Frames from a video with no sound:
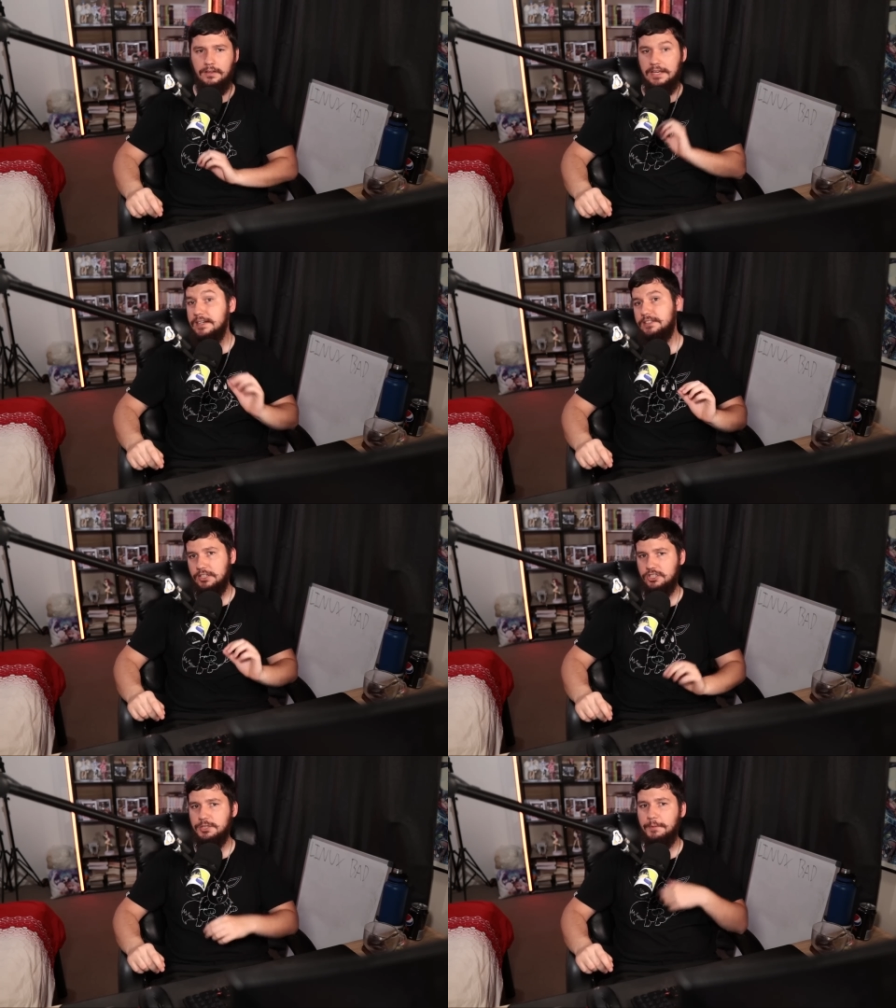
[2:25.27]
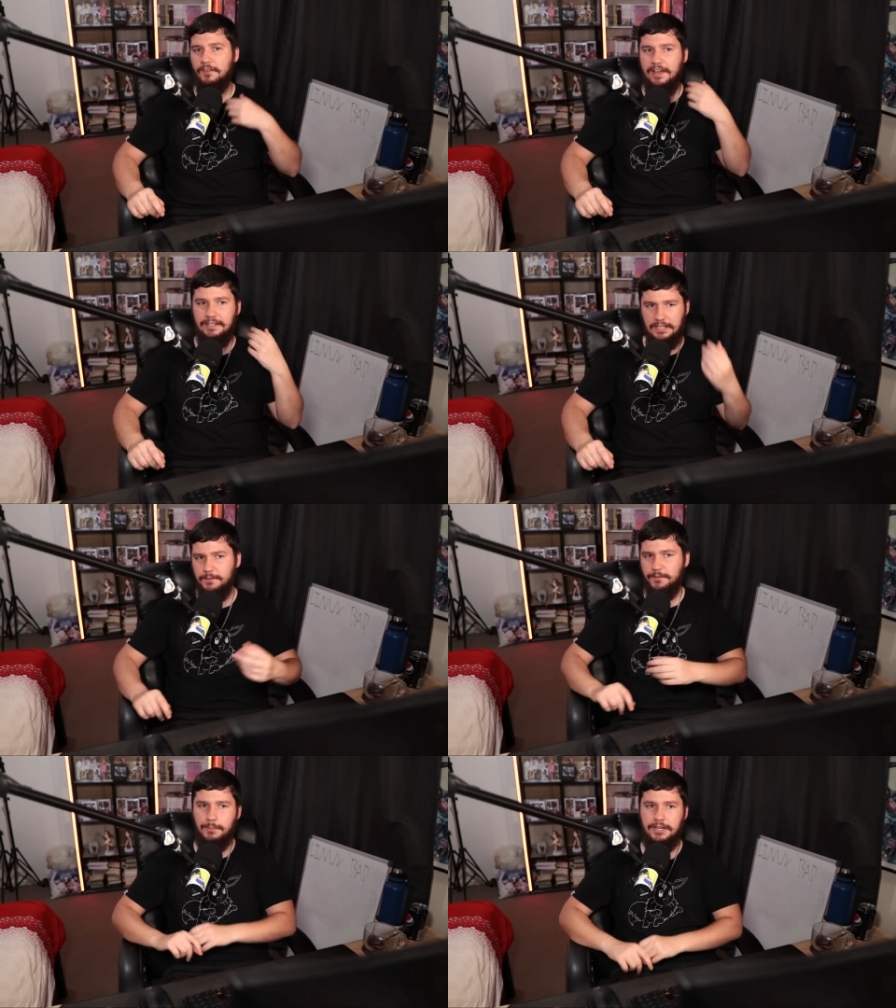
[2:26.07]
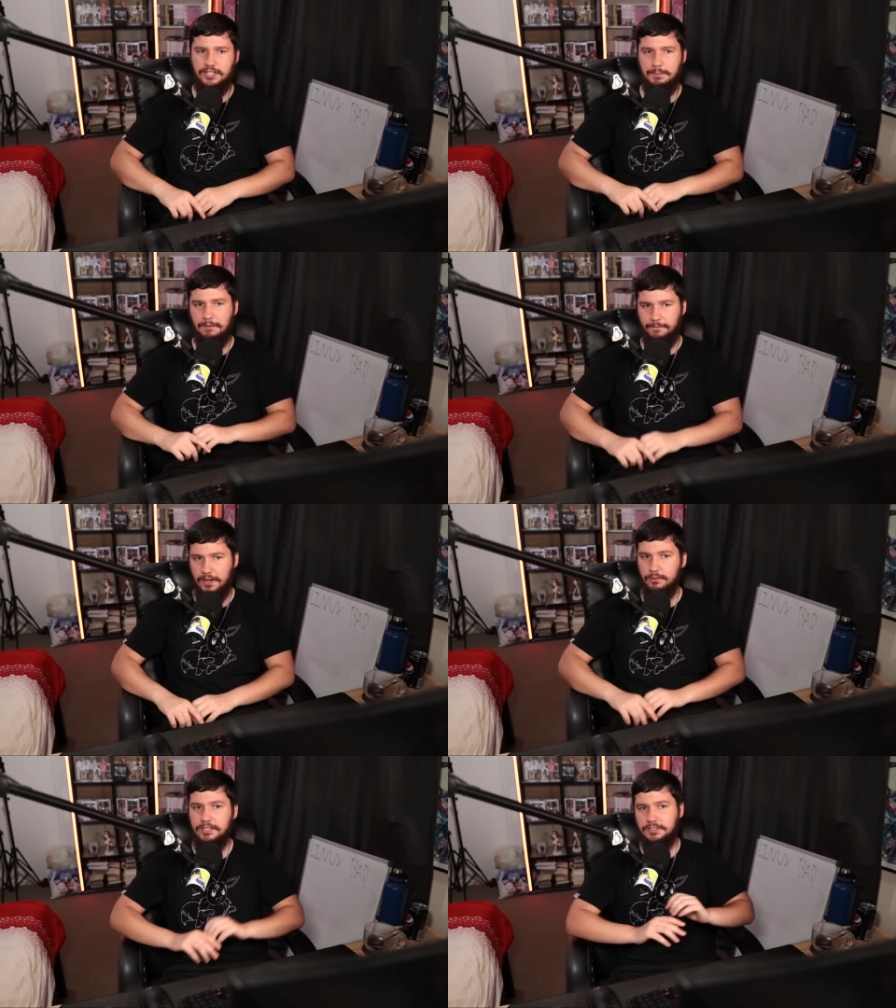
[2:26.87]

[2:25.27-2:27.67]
In addition to providing information about various